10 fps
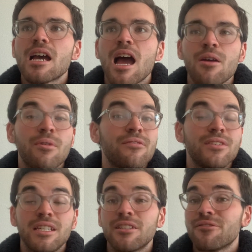I went
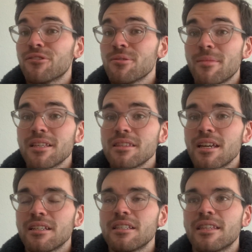vegan for a month.
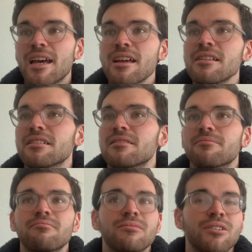I did that.
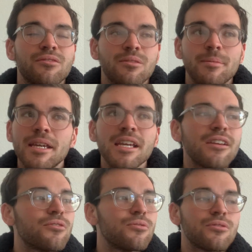Good for
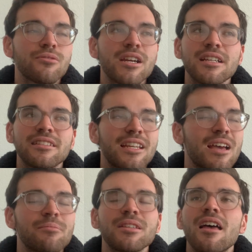me. Cool, great,
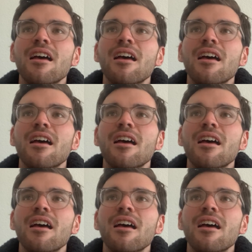snaps.